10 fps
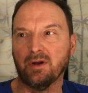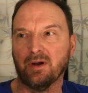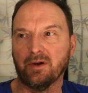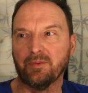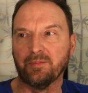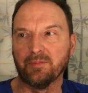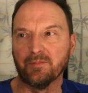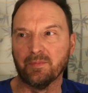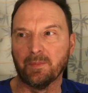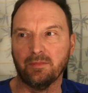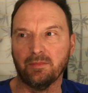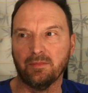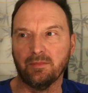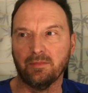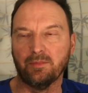uh,
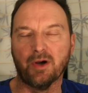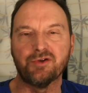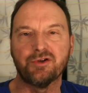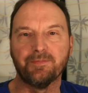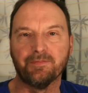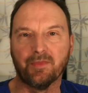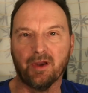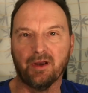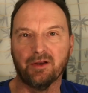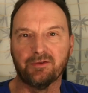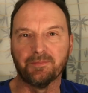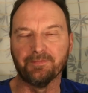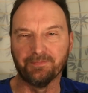punch, I guess.